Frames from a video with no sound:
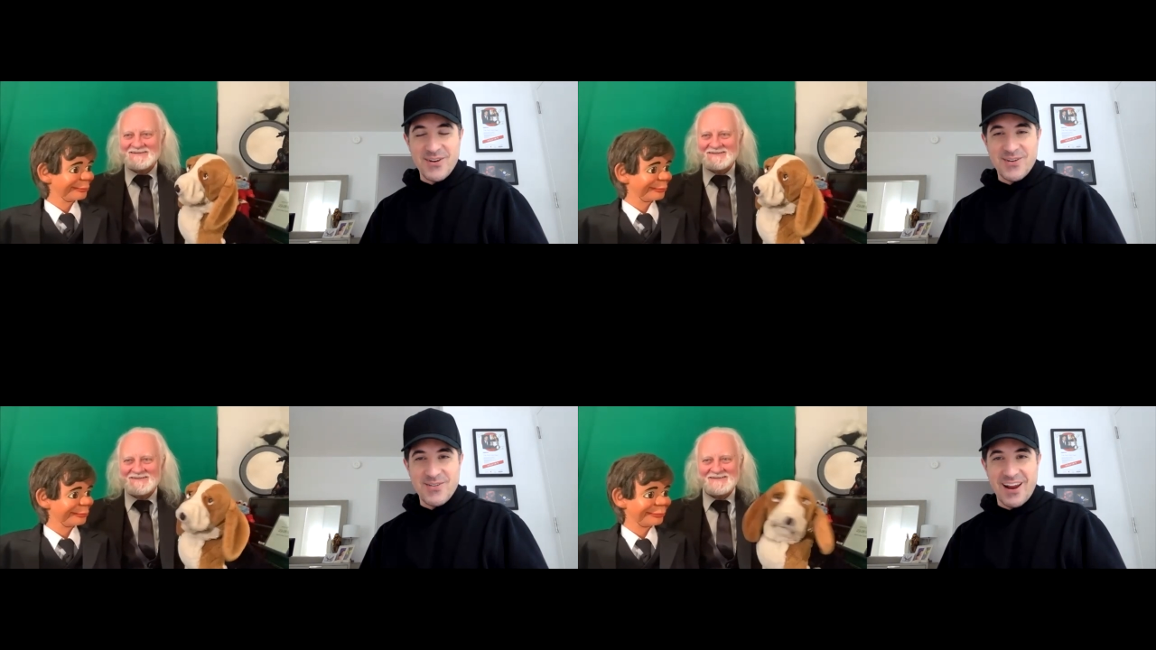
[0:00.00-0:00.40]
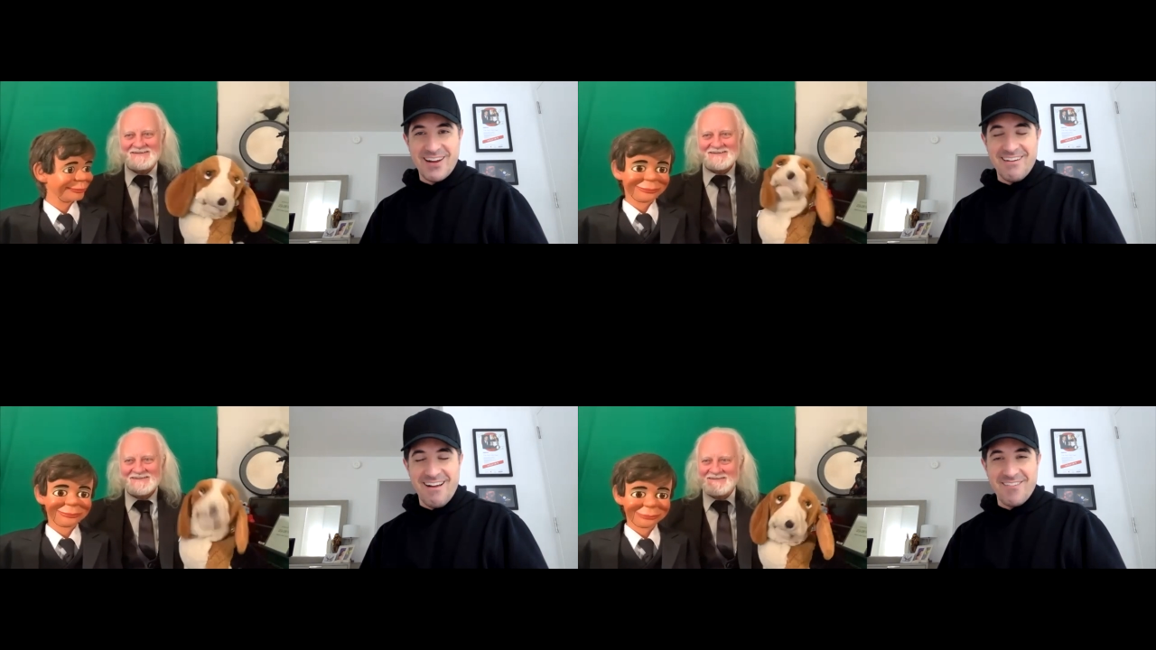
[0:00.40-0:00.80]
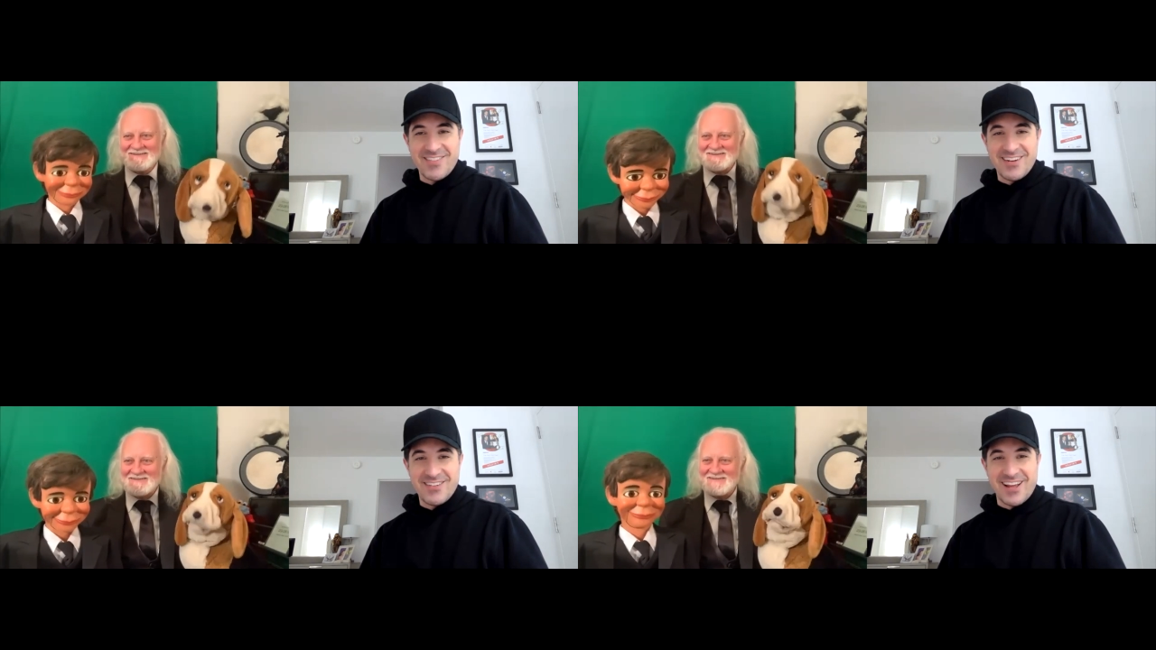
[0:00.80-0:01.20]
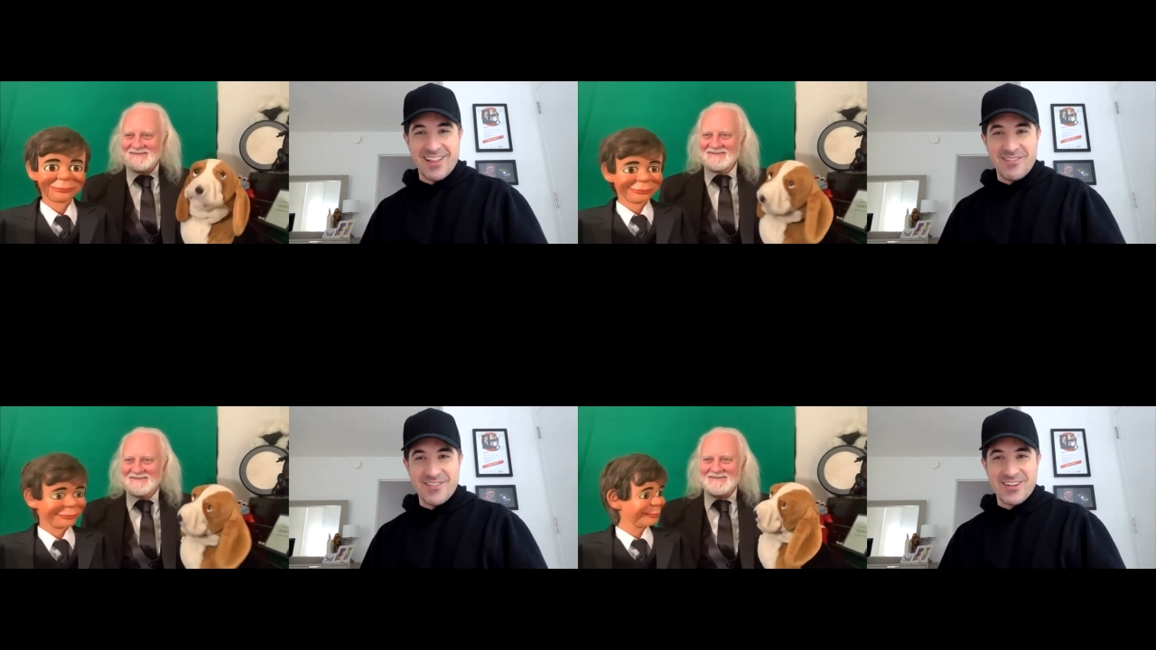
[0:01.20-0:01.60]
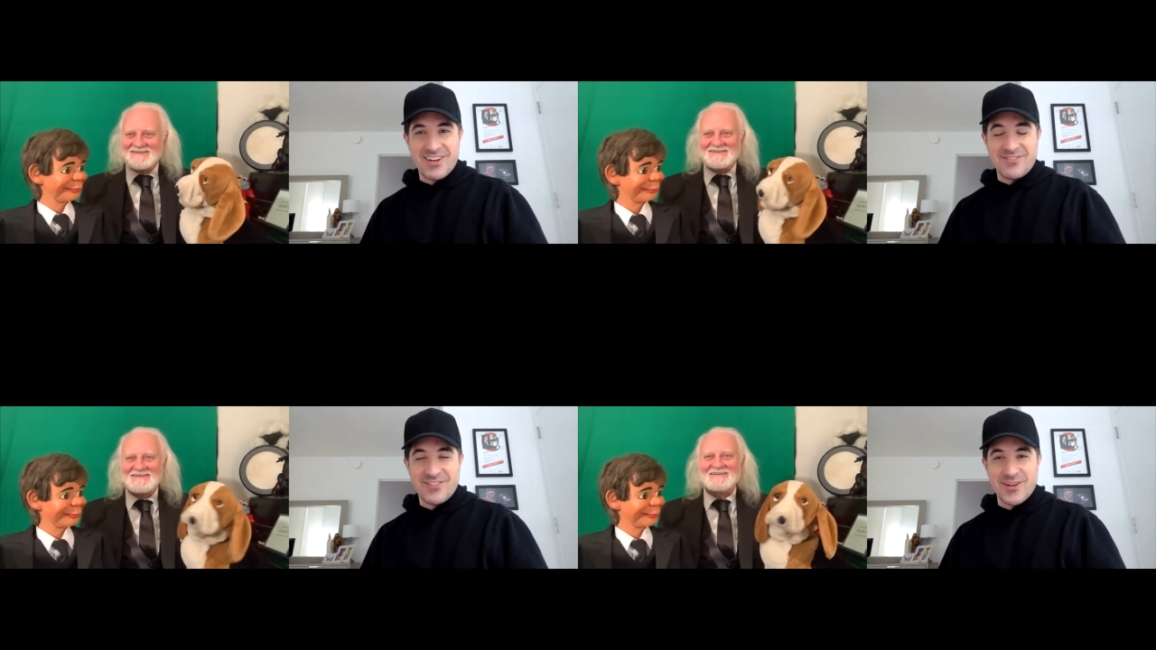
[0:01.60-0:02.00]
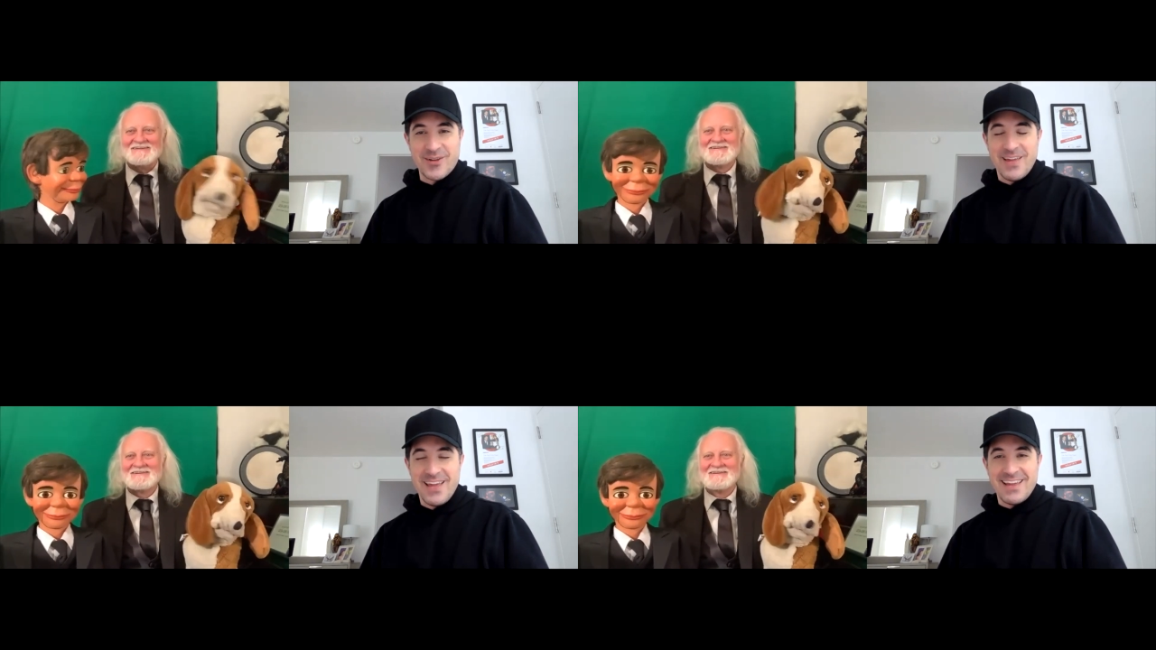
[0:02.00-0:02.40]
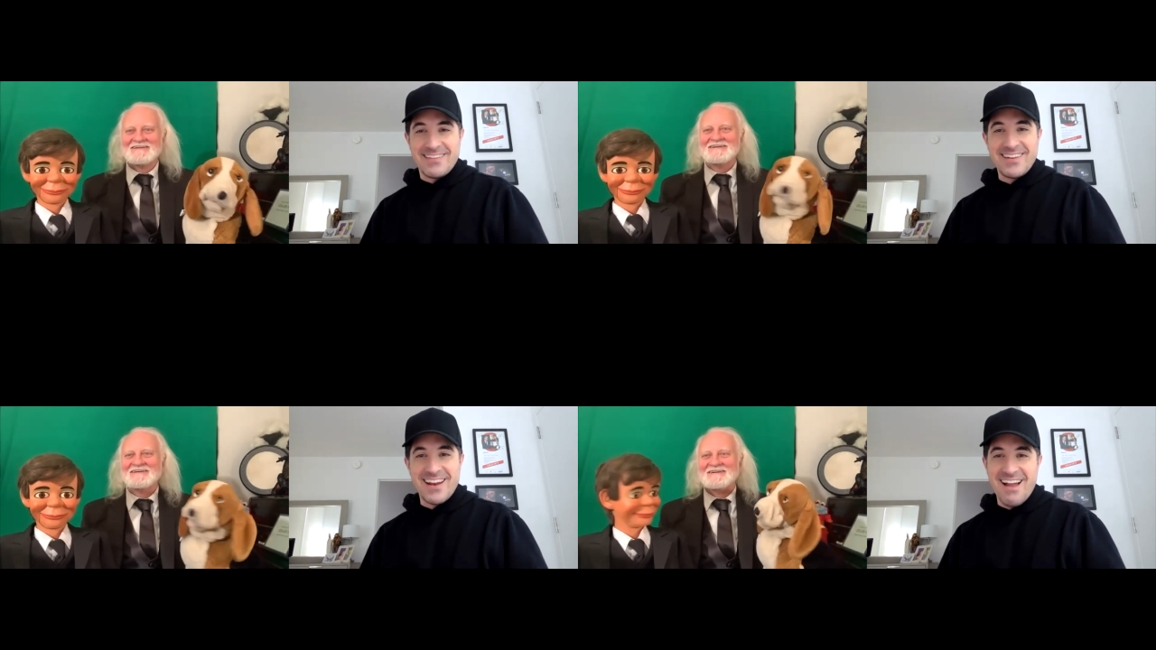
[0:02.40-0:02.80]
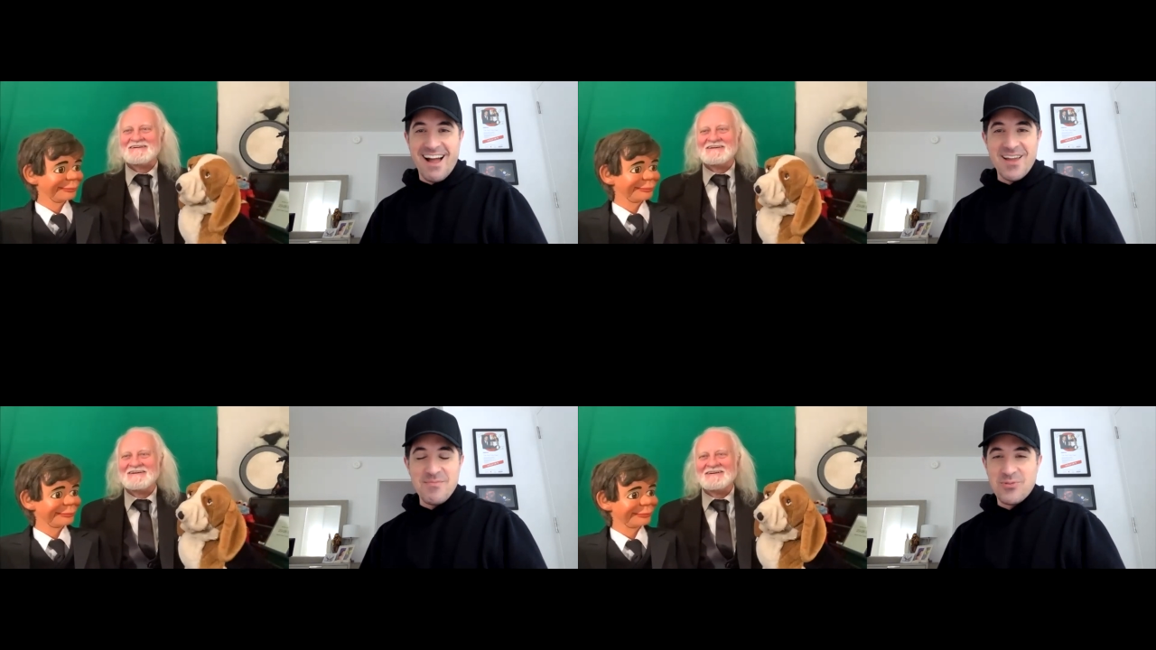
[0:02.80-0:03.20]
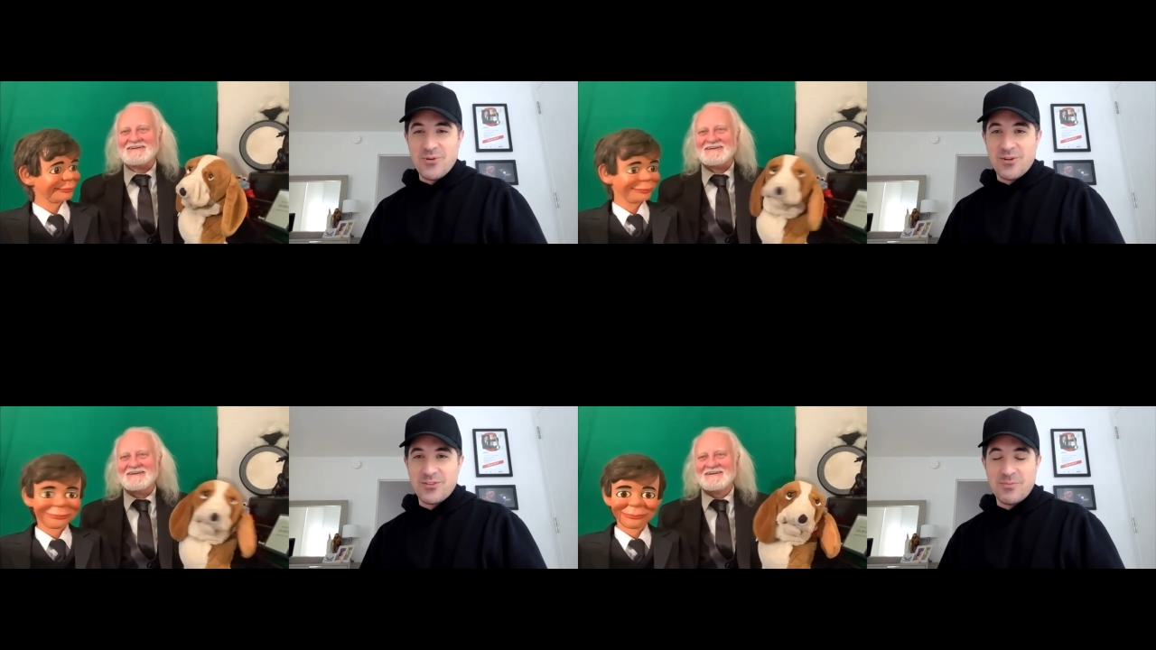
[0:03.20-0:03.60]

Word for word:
Speaker 1: and creator of theater, television, and film. And today I am thrilled